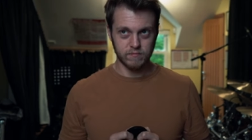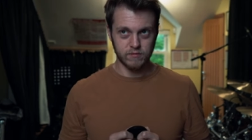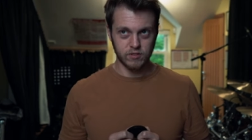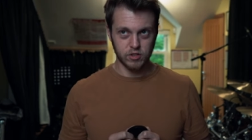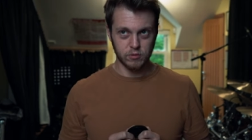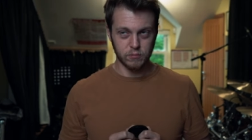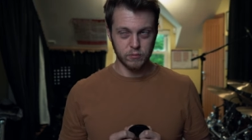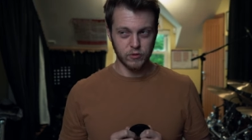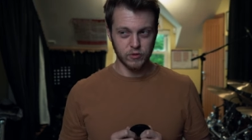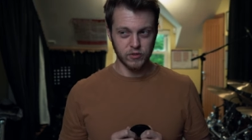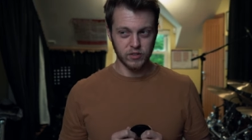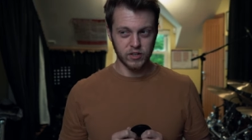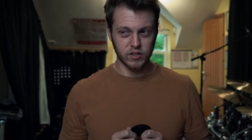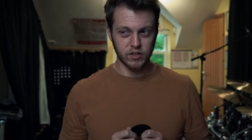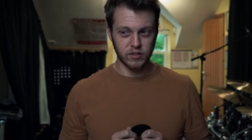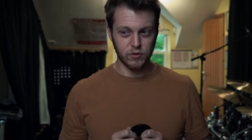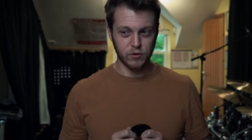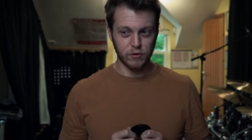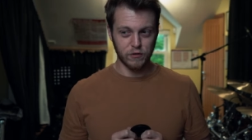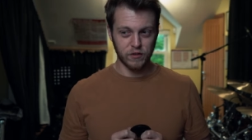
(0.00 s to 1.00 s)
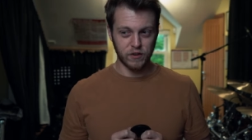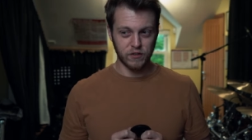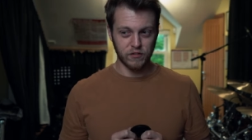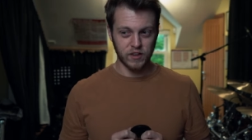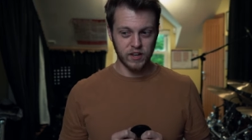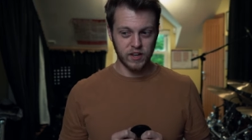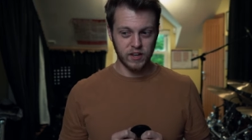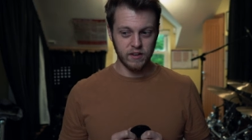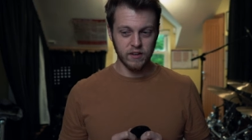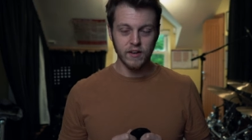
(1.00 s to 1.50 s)
I suppose I could do a five
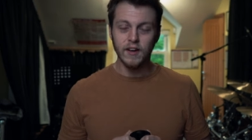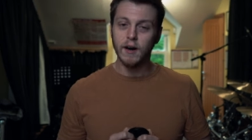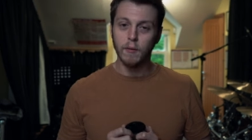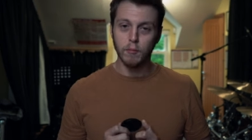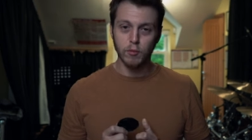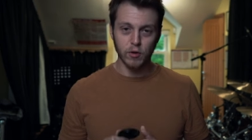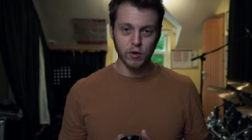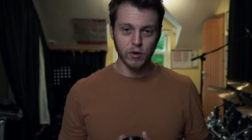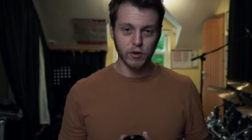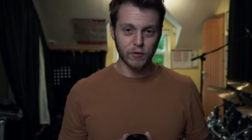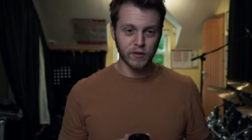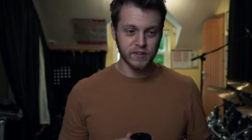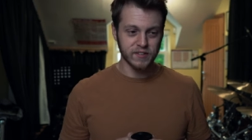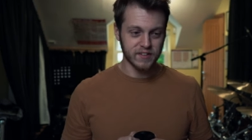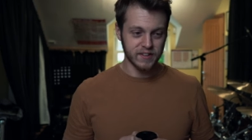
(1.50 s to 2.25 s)
K. I'm not gonna run